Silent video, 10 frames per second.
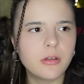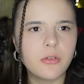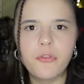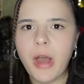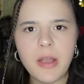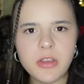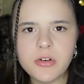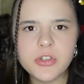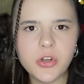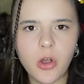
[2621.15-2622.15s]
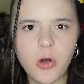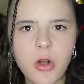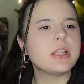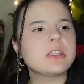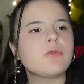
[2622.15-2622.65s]
5 years ago.
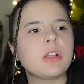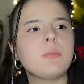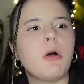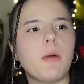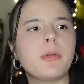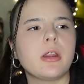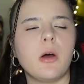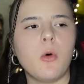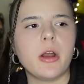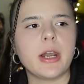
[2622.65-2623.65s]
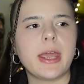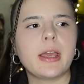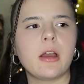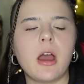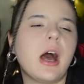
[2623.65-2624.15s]
It's a really popular one,
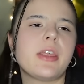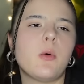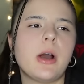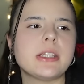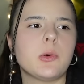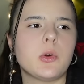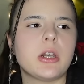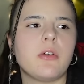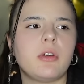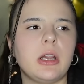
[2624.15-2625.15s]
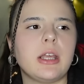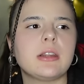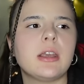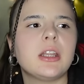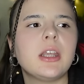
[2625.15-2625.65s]
like, otherwise I wouldn't have
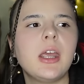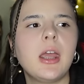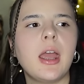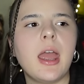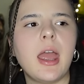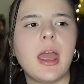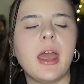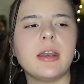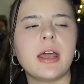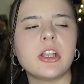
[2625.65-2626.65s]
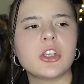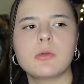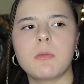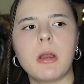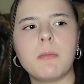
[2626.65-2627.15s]
clicked it. And I just
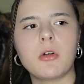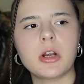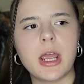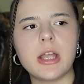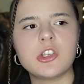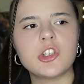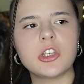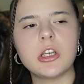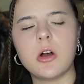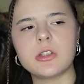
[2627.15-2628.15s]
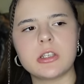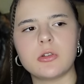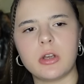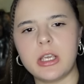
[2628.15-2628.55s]
remember that she goes into